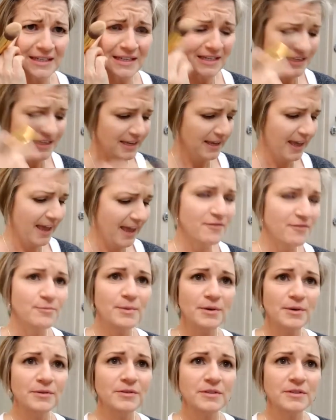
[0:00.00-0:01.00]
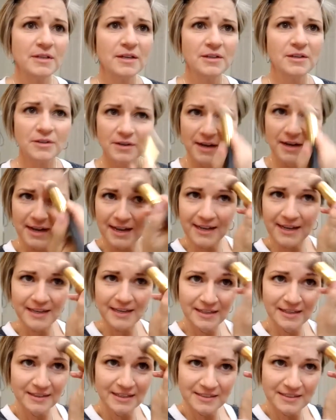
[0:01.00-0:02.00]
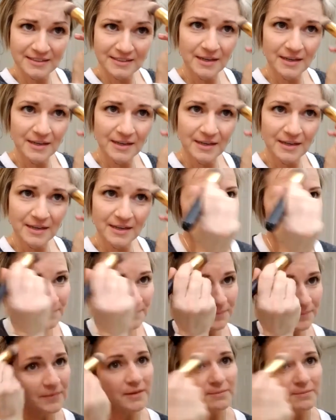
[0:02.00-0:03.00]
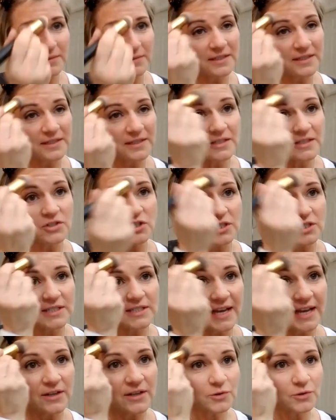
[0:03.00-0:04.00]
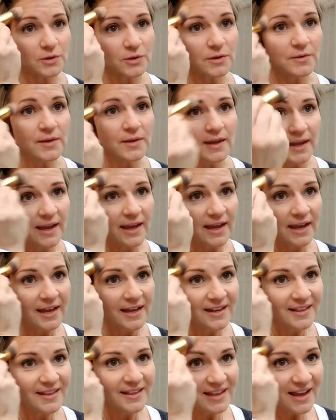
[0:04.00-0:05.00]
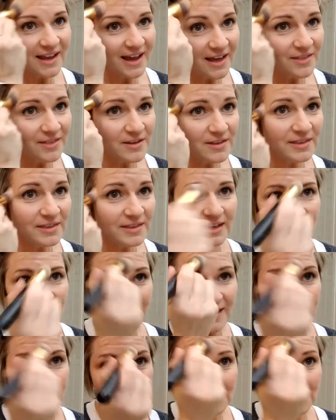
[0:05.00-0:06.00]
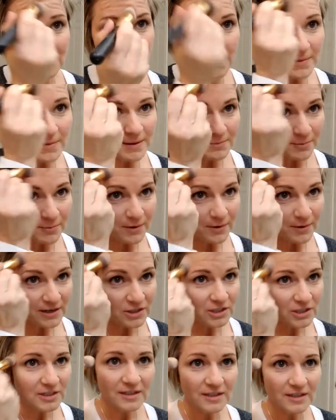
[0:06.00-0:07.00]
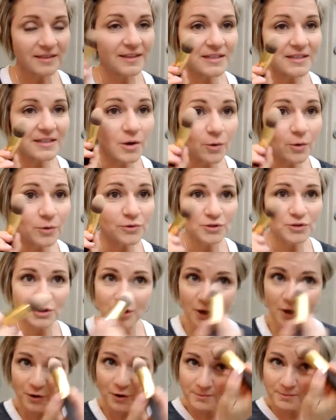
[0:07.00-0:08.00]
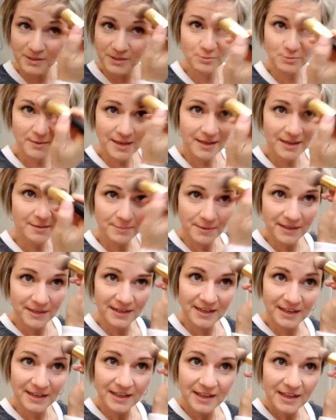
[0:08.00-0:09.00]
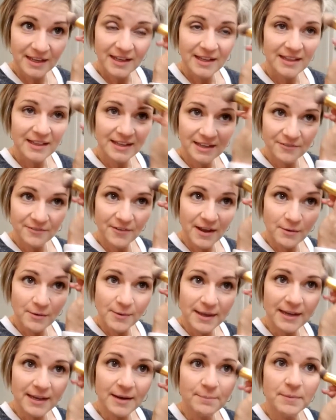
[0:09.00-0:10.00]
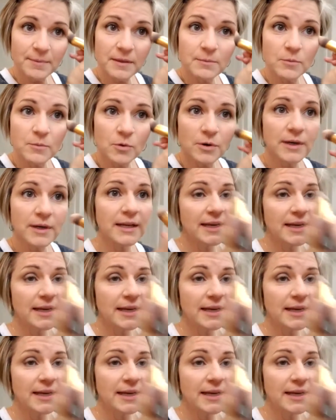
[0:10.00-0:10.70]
half moons under your eye? That's not pretty. This is just natural. The other thing I like about my brush, this holds so much makeup in it. Like if I wake up in the morning